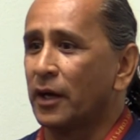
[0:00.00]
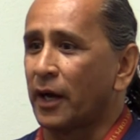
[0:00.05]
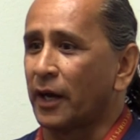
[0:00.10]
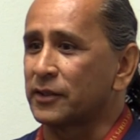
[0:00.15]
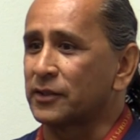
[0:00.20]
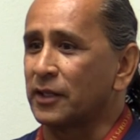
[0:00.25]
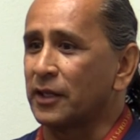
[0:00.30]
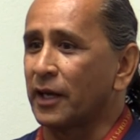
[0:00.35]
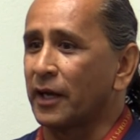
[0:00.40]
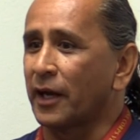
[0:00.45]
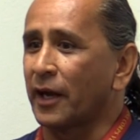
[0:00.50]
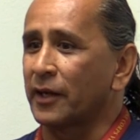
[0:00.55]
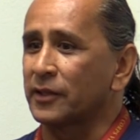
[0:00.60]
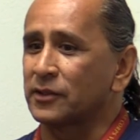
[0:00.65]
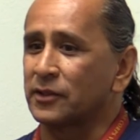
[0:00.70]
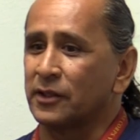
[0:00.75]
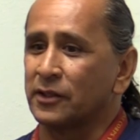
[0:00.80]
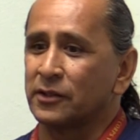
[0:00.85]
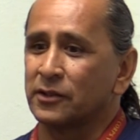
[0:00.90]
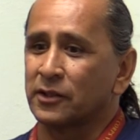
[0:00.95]
I see
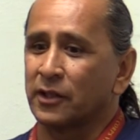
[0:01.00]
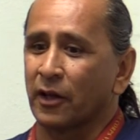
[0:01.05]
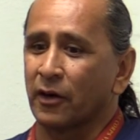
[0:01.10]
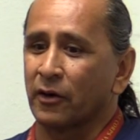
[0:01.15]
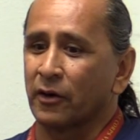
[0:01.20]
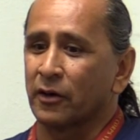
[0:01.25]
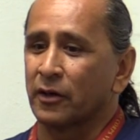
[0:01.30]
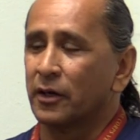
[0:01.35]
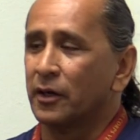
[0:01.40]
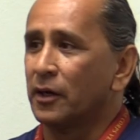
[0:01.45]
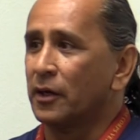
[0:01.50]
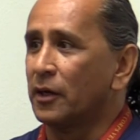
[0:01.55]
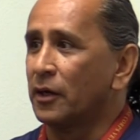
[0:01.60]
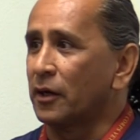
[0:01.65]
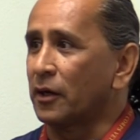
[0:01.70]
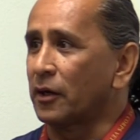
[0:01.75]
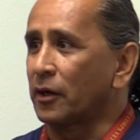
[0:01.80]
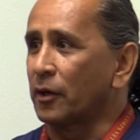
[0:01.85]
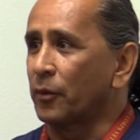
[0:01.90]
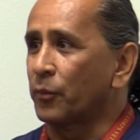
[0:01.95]
AICs that are
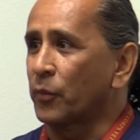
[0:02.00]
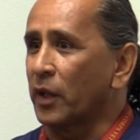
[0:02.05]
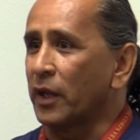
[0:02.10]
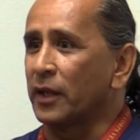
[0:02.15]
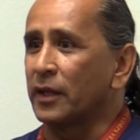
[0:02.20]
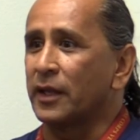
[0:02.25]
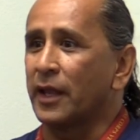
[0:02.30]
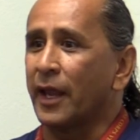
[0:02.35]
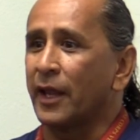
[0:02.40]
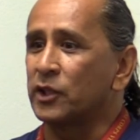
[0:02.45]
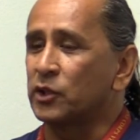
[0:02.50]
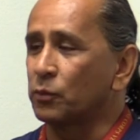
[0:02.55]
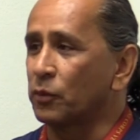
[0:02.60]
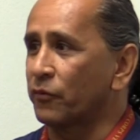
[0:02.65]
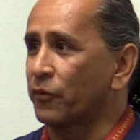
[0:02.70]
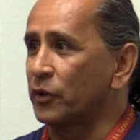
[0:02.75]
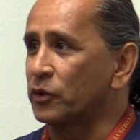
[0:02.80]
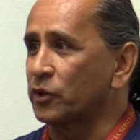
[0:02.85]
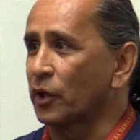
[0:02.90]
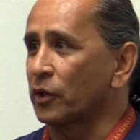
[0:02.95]
engaging
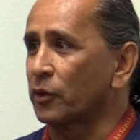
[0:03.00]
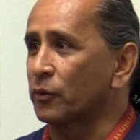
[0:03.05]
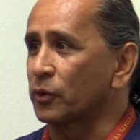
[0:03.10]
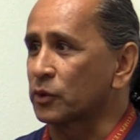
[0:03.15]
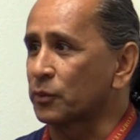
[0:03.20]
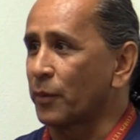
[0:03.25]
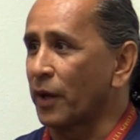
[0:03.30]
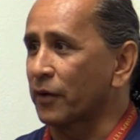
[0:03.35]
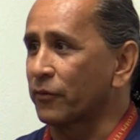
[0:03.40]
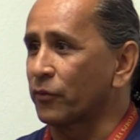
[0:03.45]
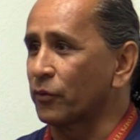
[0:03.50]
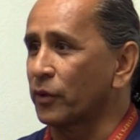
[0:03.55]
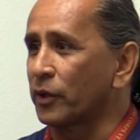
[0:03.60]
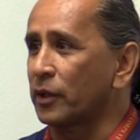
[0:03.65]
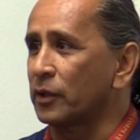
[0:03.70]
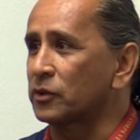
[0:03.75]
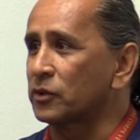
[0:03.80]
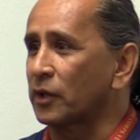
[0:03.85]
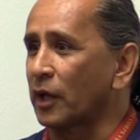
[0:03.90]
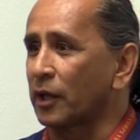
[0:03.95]
with each other
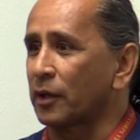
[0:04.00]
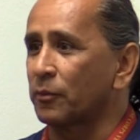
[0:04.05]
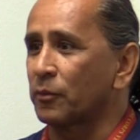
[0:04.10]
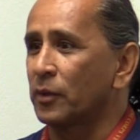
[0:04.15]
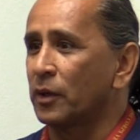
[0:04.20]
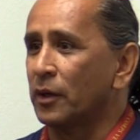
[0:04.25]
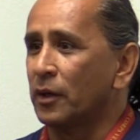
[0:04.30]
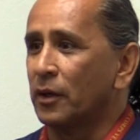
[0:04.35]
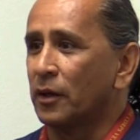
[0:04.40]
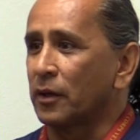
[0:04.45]
respectfully, saying,